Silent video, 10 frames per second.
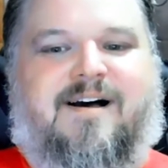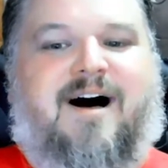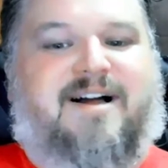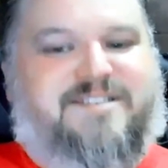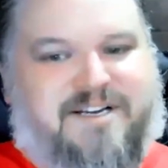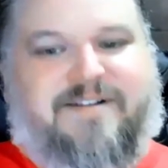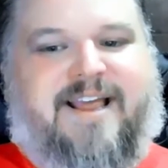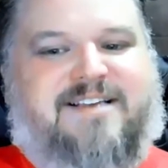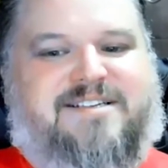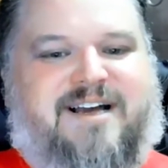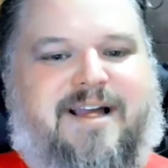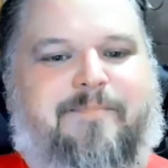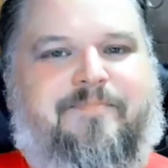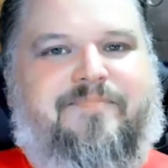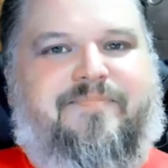Until next time,
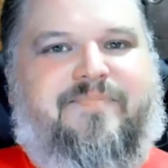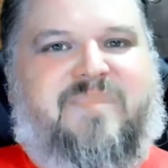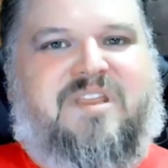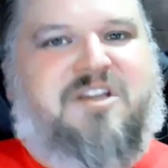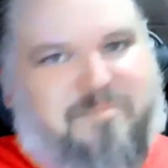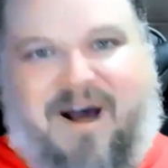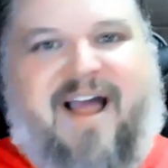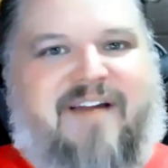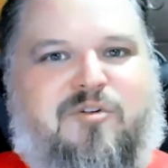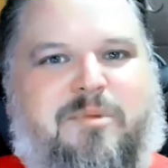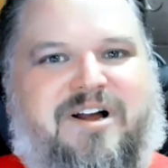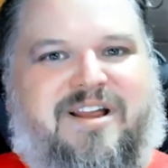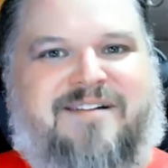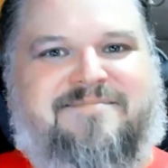goodbye everybody.